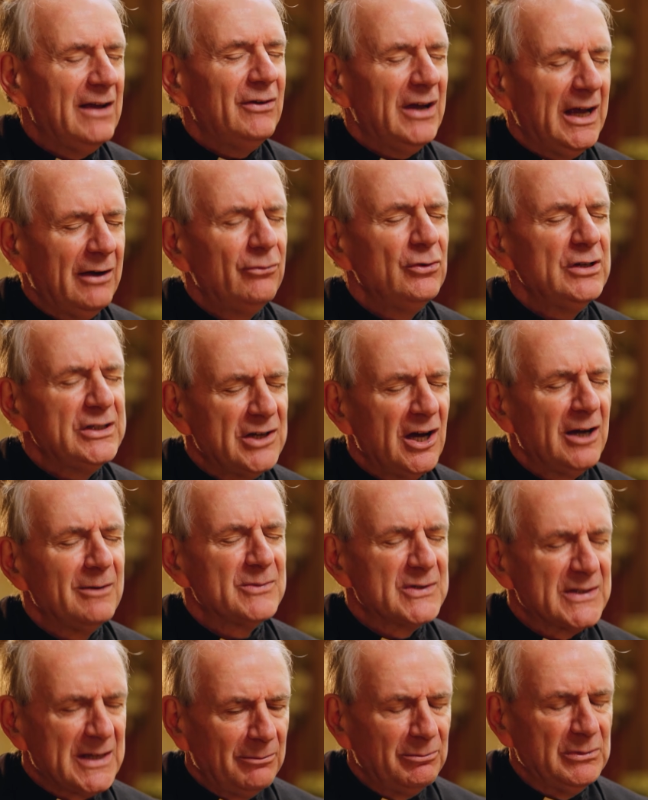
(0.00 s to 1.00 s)
every time
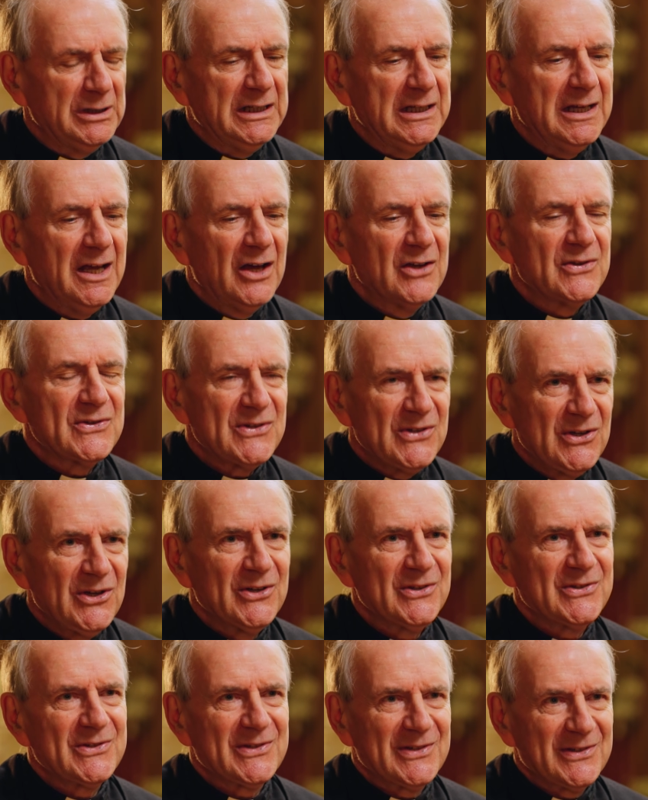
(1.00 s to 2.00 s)
somebody
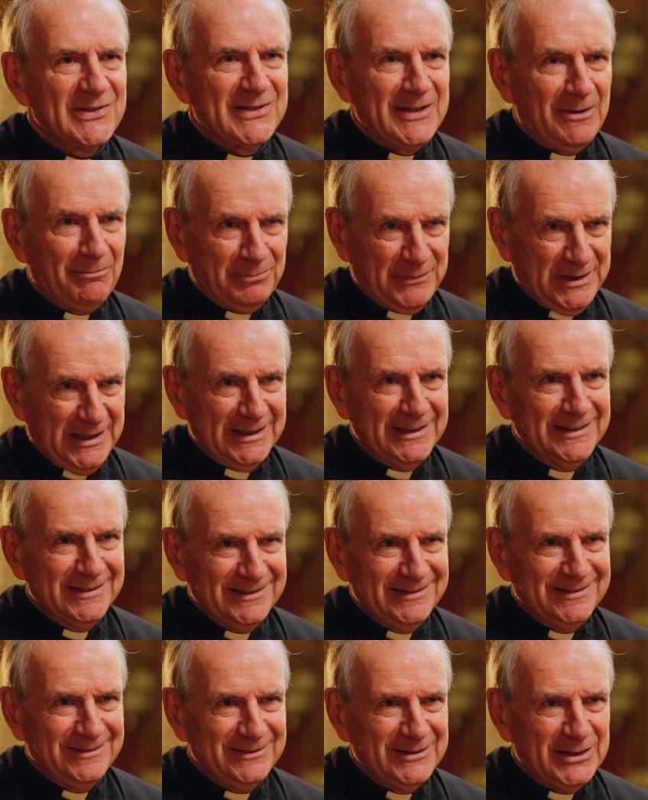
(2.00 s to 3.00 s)
asserts something
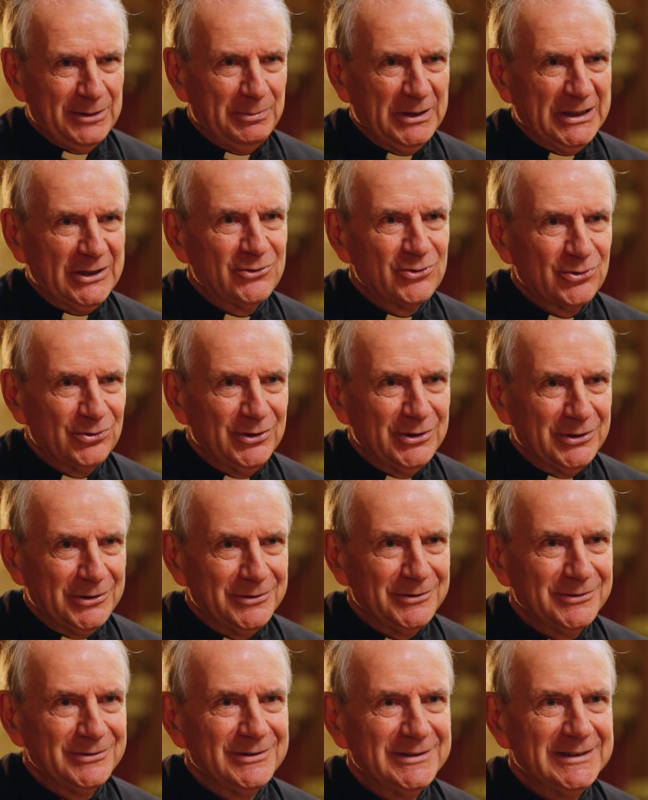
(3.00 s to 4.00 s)
to be
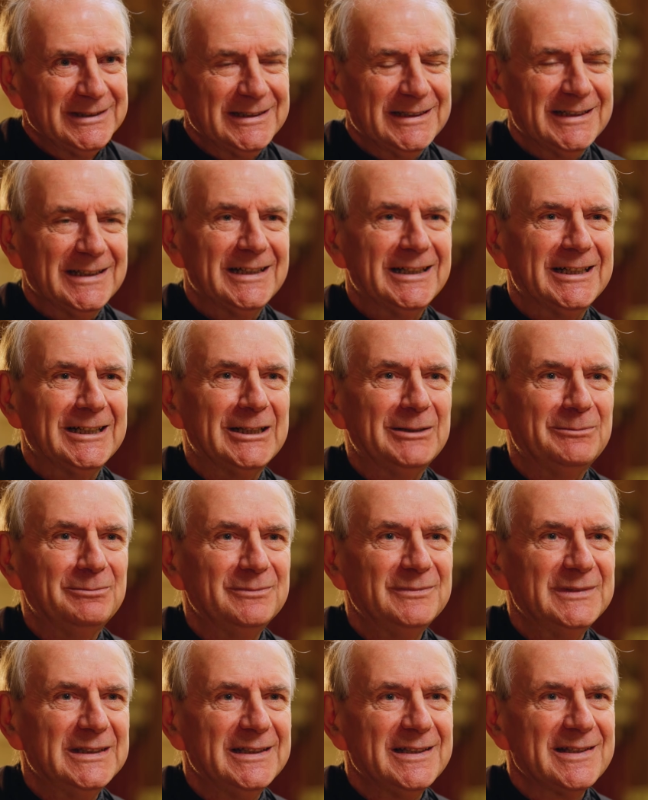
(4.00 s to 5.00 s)
true,
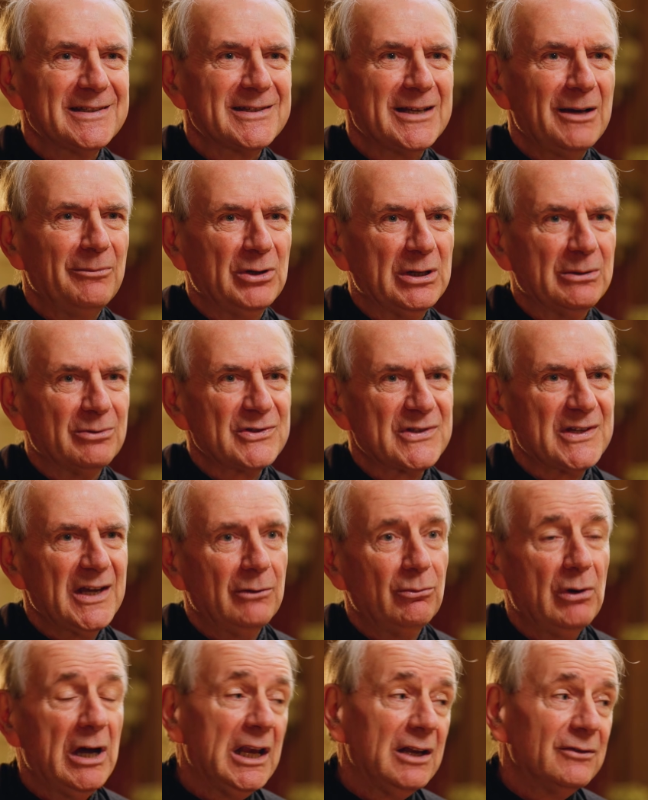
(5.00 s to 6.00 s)
somebody will say,
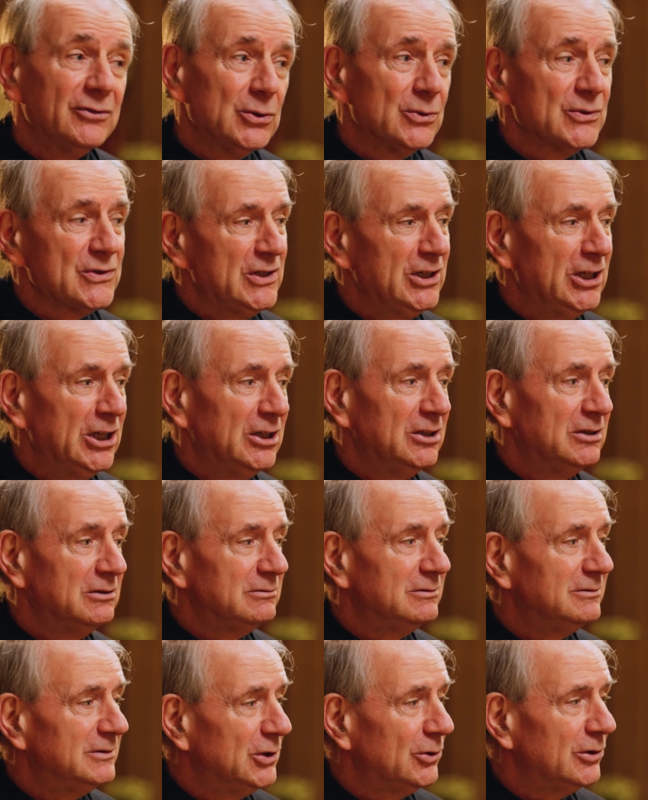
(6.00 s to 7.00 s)
well, of course,
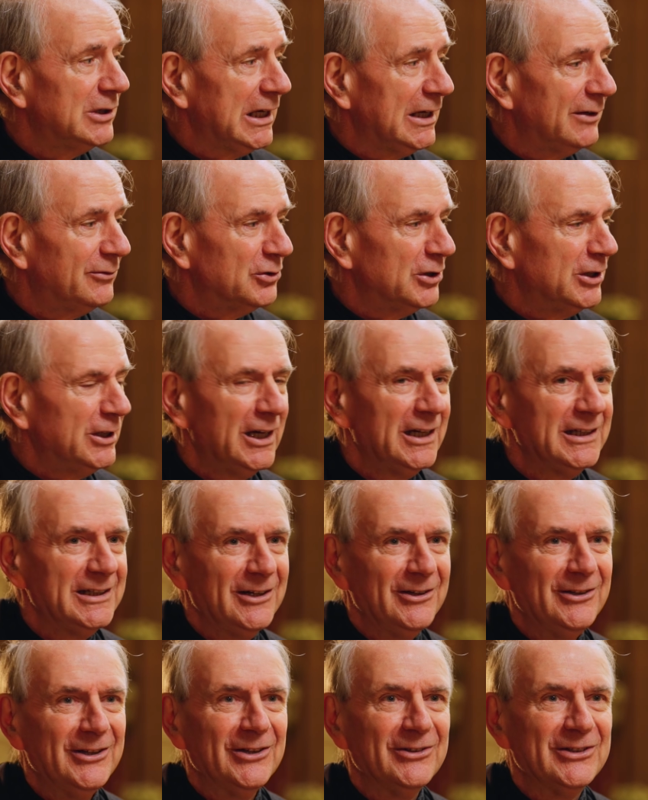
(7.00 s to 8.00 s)
you're clever and I
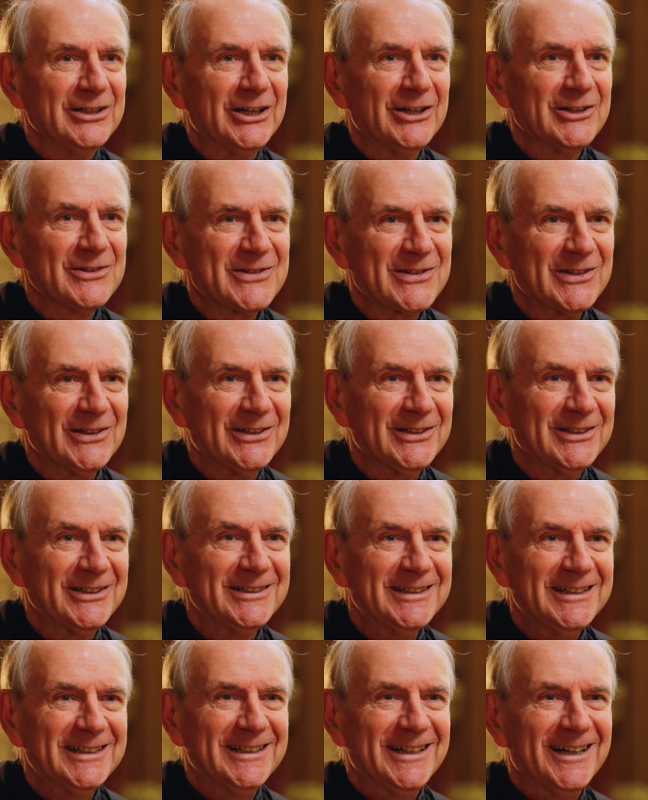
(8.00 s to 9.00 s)
don't know the answer.
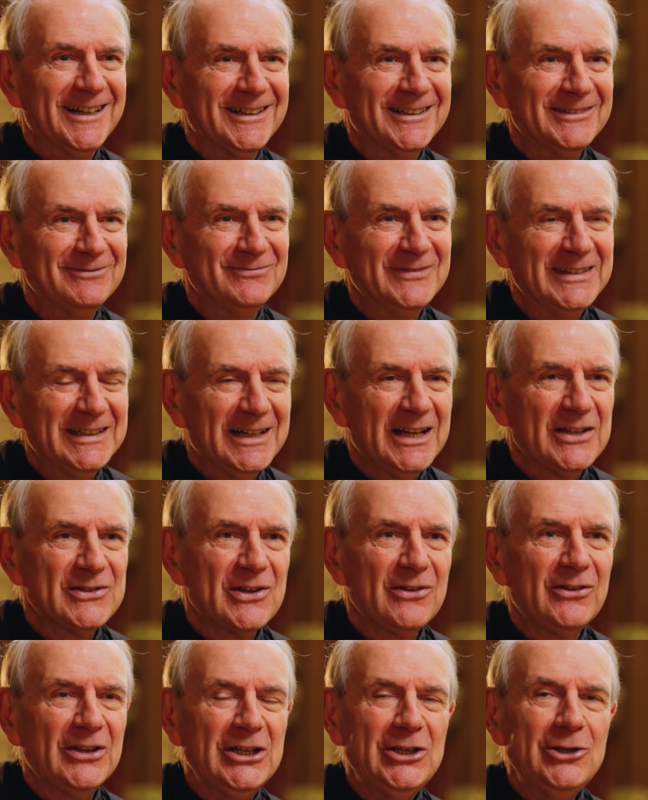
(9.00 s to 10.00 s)
So
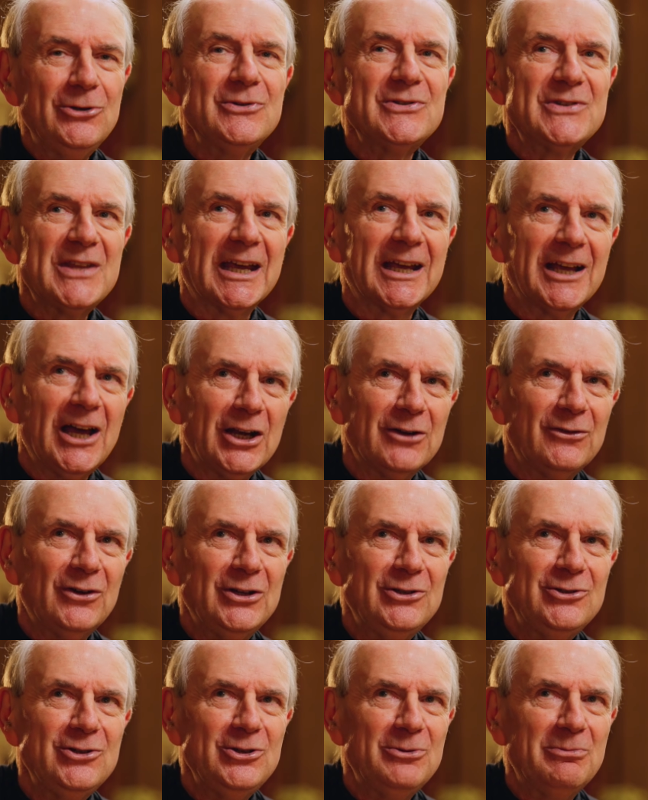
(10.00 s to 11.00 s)
they use their kind of
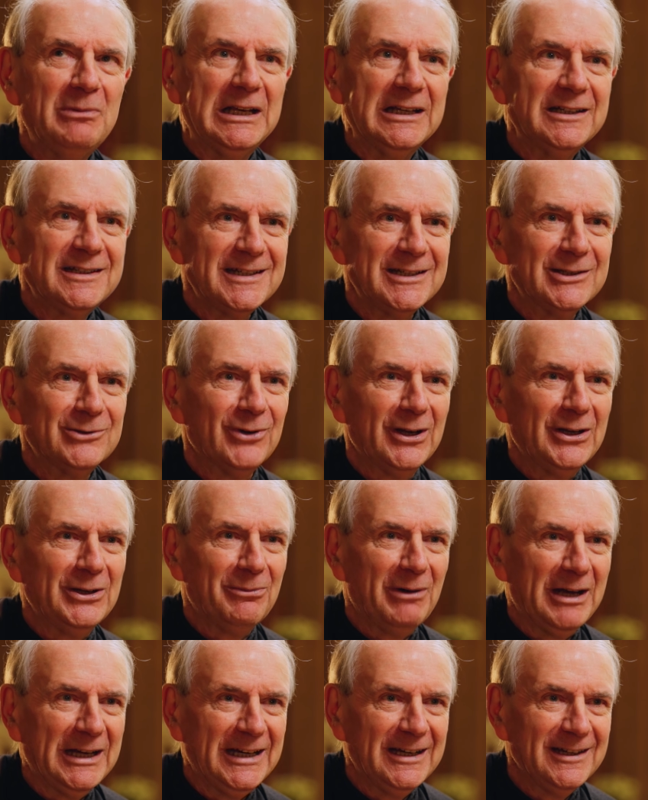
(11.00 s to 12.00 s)
own humility to
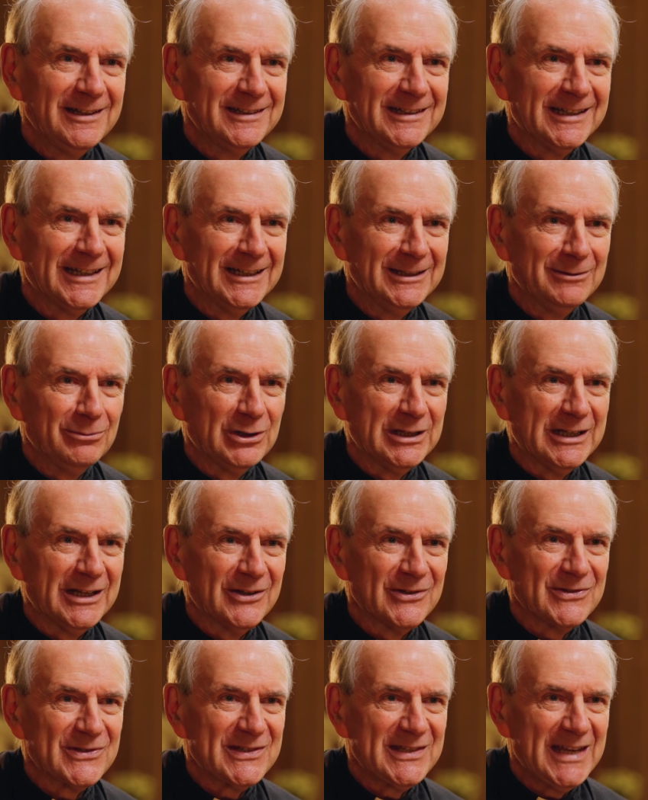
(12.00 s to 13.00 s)
undermine anything anybody
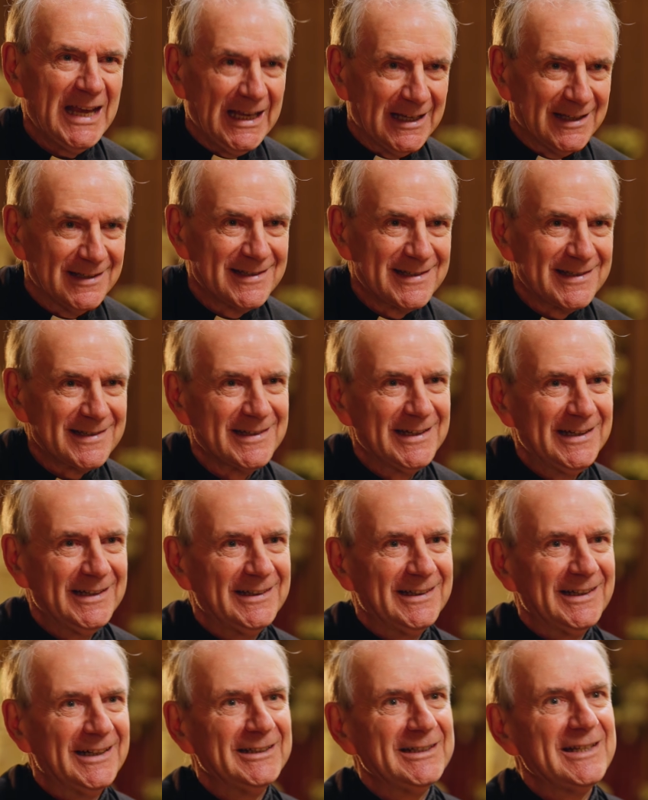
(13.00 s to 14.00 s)
else says.
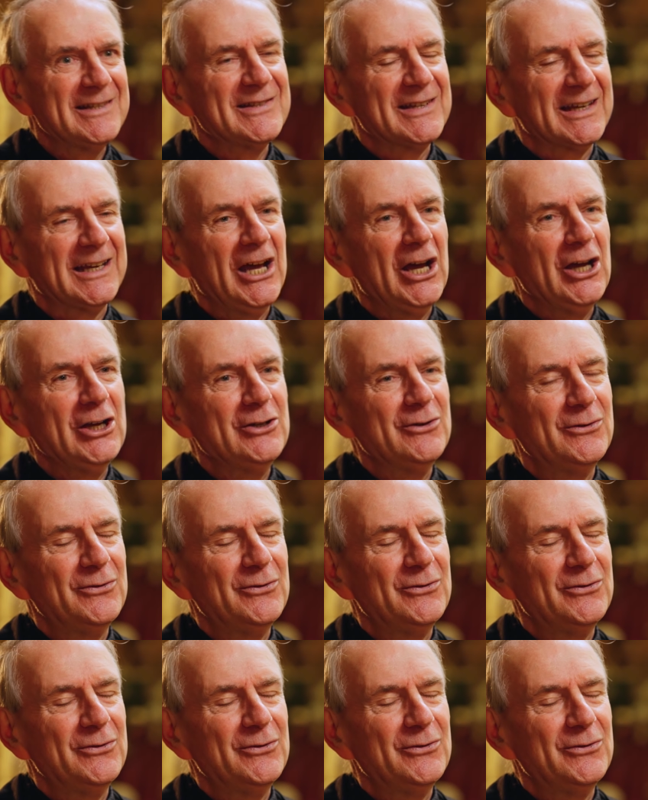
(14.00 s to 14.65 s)
And it's a kind